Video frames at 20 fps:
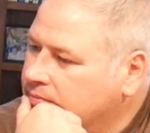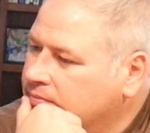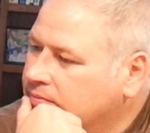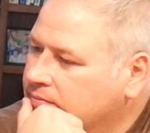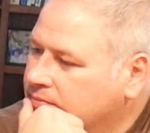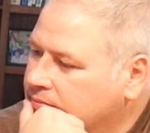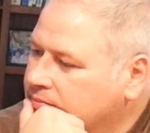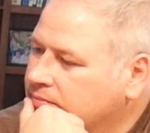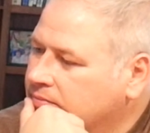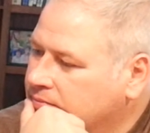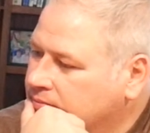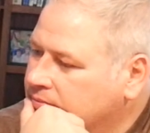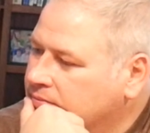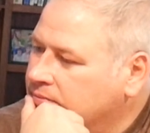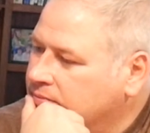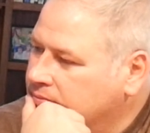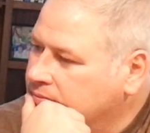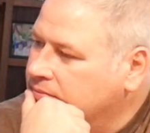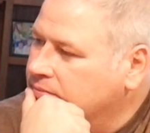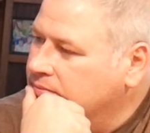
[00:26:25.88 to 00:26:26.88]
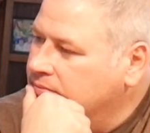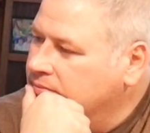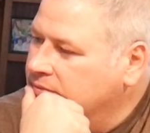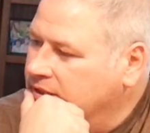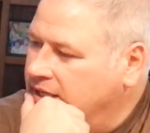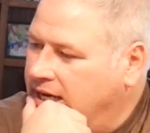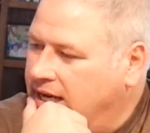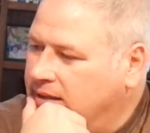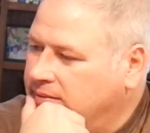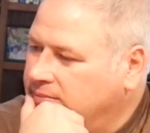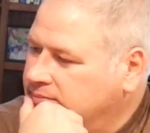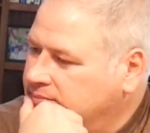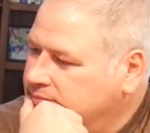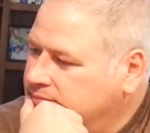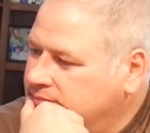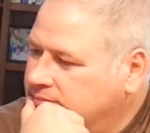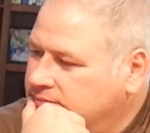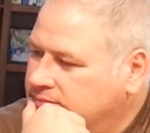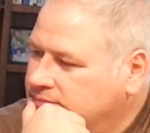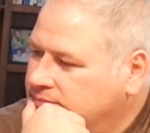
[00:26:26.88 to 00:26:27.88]

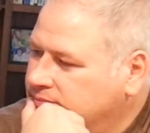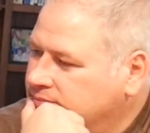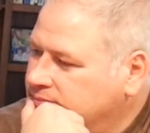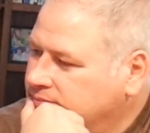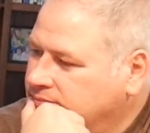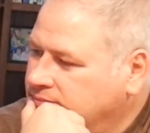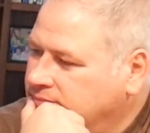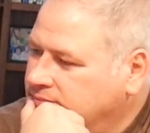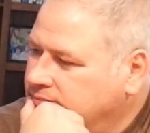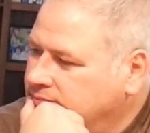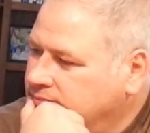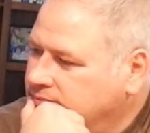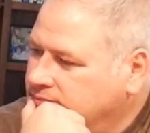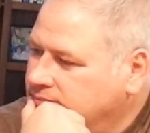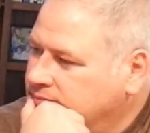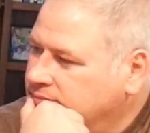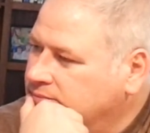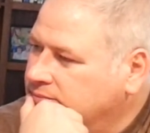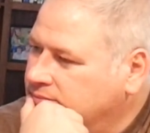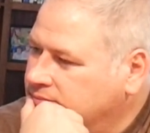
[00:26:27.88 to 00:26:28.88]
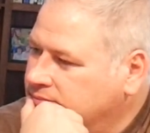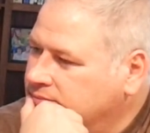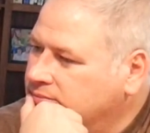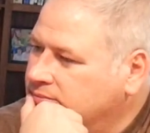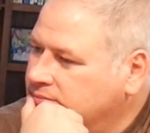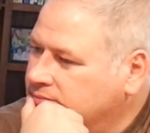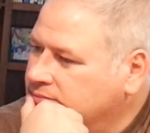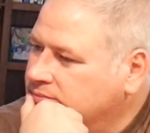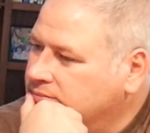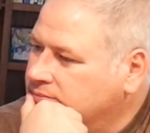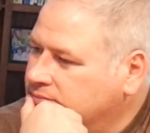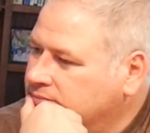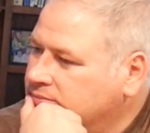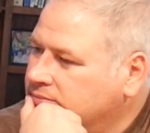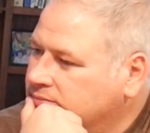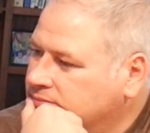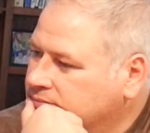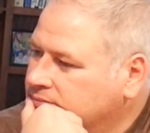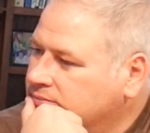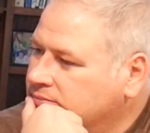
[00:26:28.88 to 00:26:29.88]

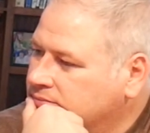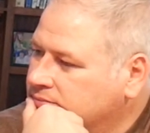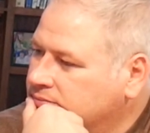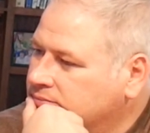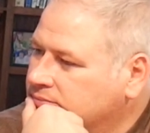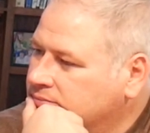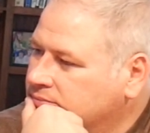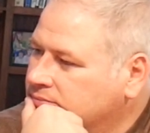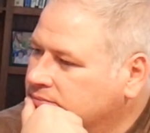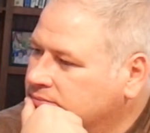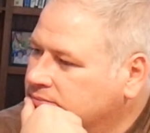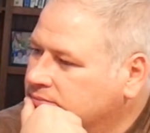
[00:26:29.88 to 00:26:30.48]
No words are spoken by the person on screen.